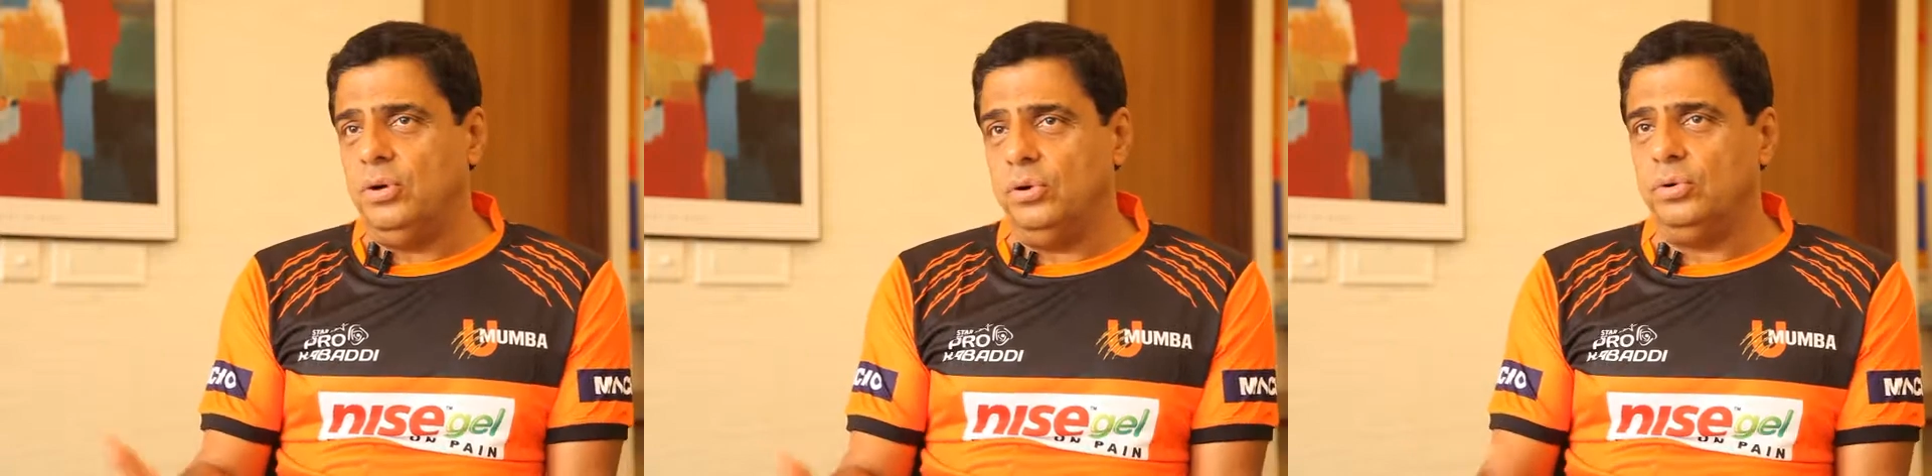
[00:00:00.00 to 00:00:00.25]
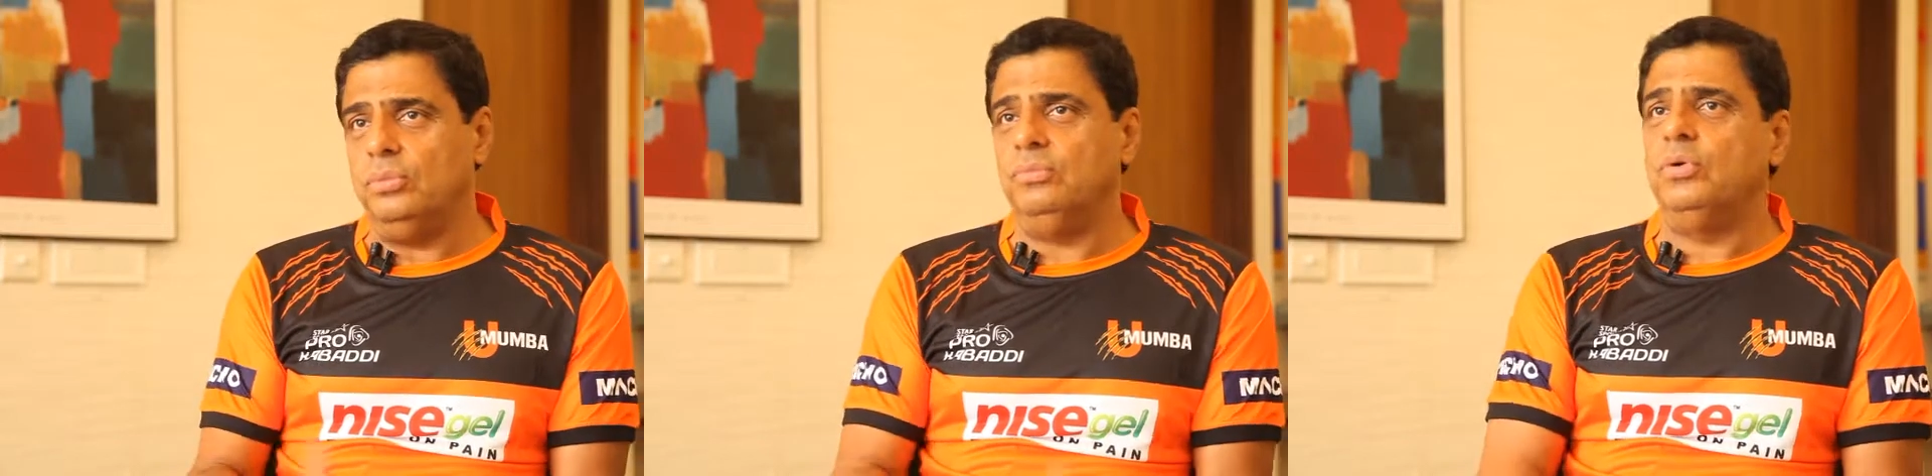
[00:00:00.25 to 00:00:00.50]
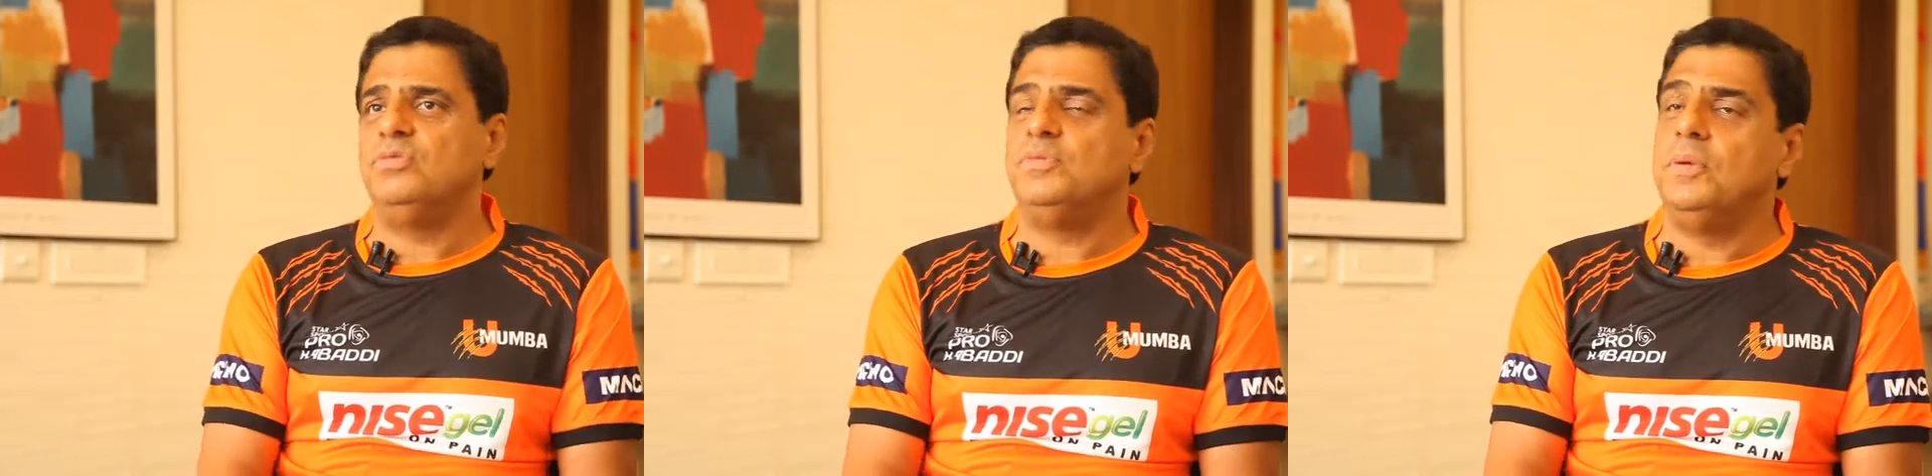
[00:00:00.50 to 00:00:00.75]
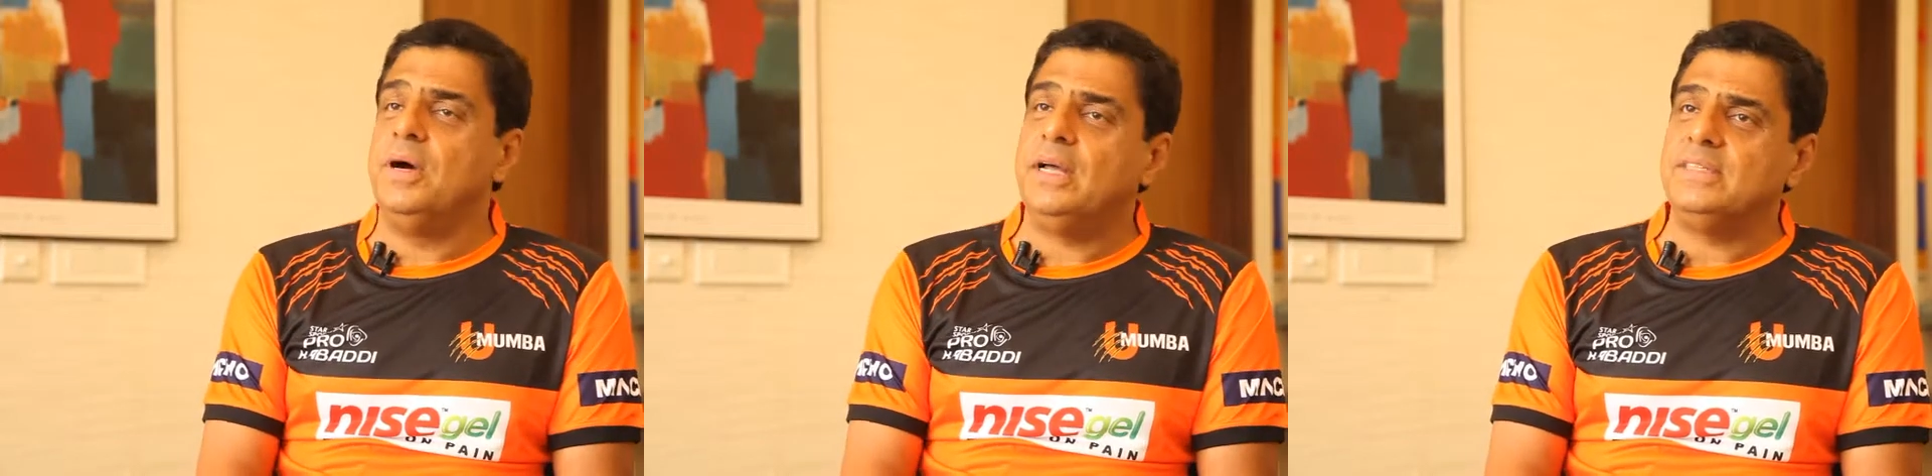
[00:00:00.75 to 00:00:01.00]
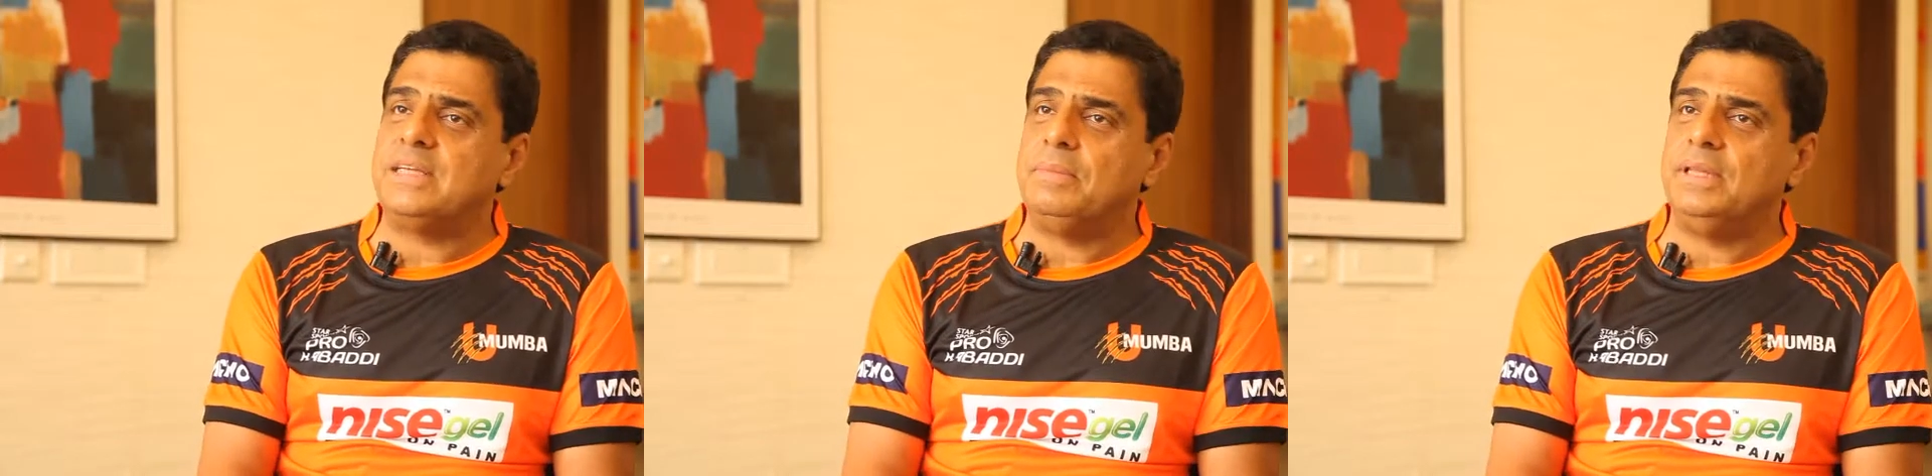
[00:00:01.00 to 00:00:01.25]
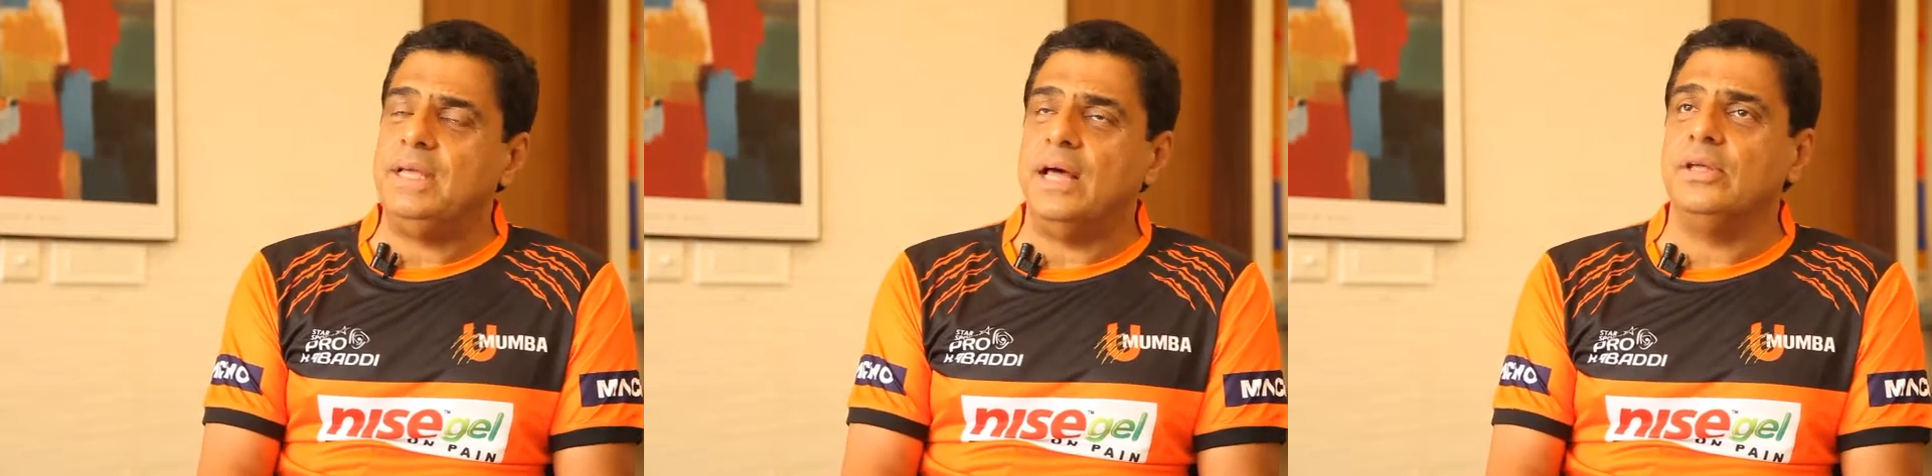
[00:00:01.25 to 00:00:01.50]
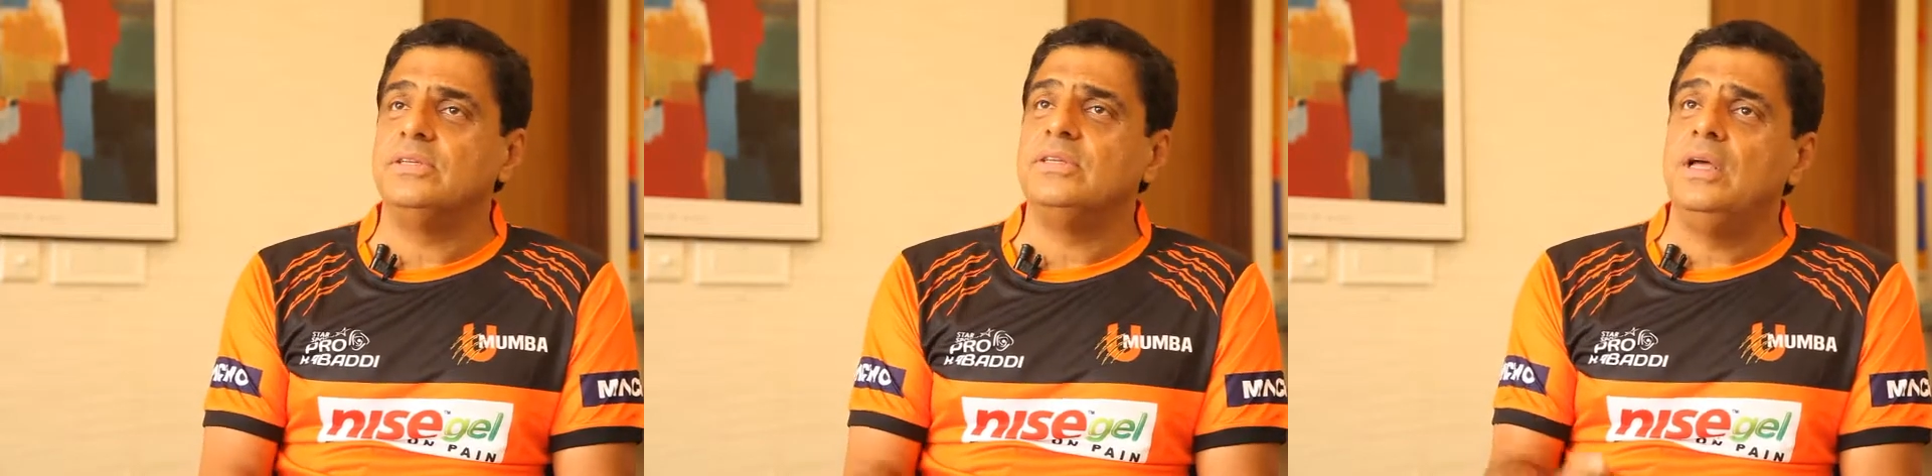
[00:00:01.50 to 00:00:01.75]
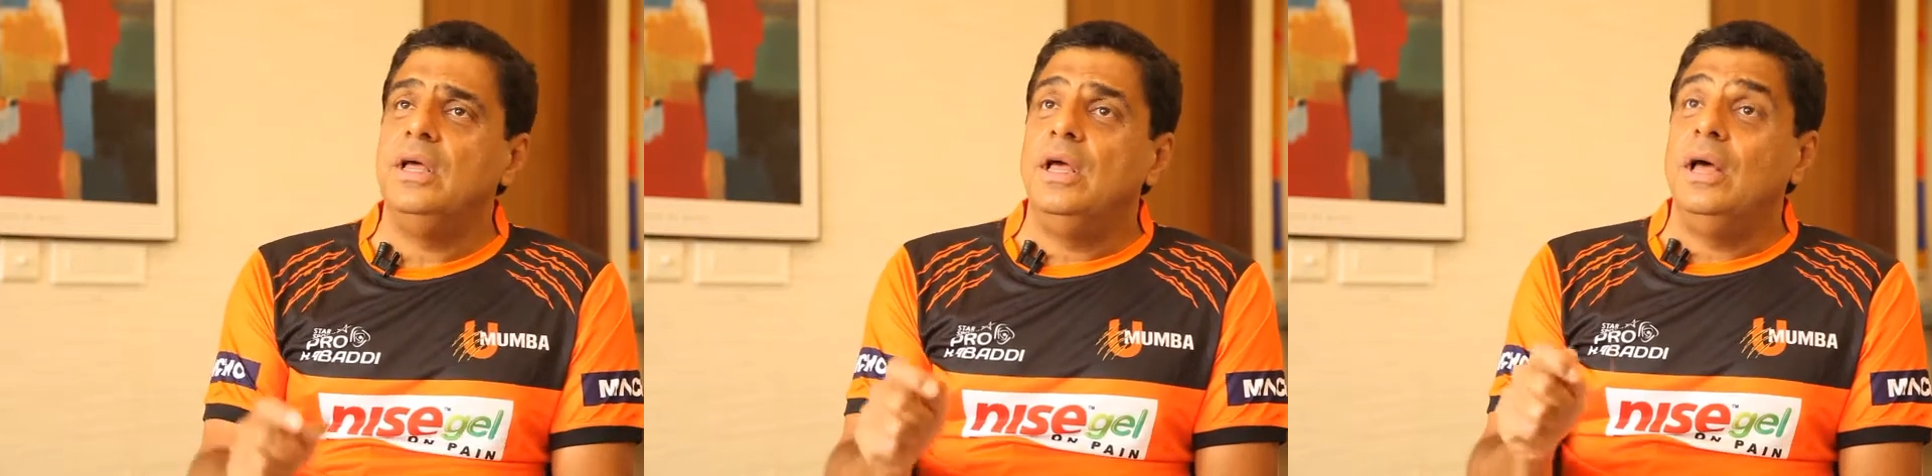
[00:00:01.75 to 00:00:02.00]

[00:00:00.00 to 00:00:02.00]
go to Wolfsburg and some of the others.